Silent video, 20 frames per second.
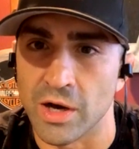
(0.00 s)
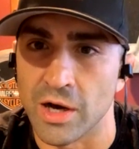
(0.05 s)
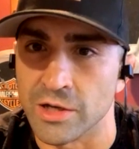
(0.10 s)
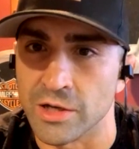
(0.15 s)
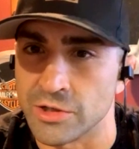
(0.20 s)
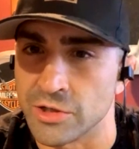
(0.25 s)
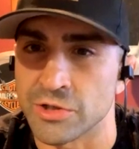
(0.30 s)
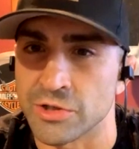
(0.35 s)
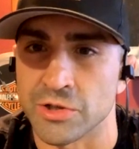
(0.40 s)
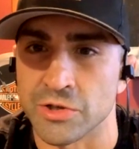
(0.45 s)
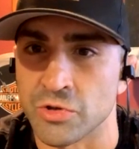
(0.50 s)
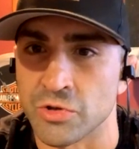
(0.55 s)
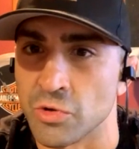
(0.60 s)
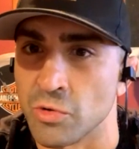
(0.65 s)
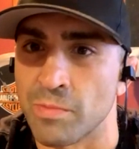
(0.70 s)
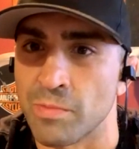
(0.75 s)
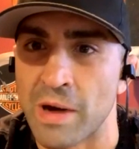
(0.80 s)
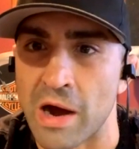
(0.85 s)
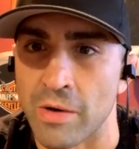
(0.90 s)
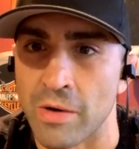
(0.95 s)
just assume
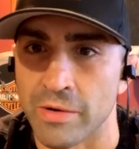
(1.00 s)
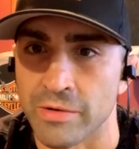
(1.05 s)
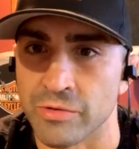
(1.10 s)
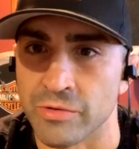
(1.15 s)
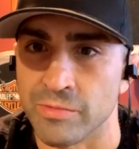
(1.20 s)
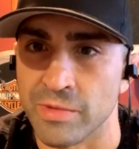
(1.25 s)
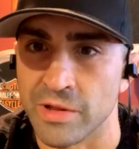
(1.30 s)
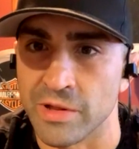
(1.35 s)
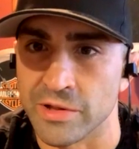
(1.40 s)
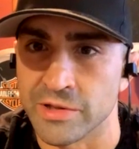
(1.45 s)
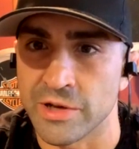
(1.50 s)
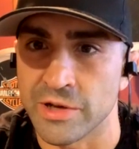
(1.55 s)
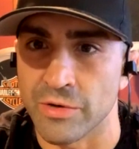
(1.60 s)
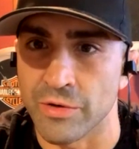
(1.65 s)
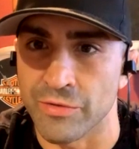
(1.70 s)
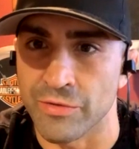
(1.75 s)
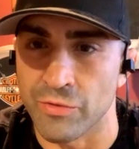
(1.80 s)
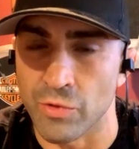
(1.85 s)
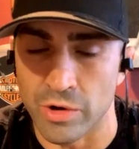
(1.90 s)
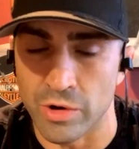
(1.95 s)
power through
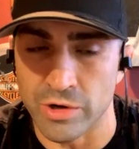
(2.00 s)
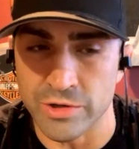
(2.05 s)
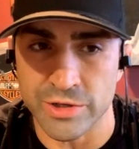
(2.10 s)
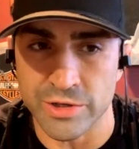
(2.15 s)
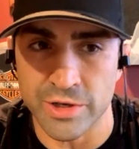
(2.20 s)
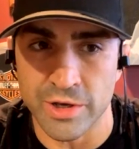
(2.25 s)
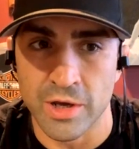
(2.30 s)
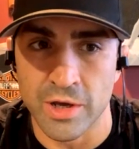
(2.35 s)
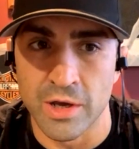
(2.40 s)
military force.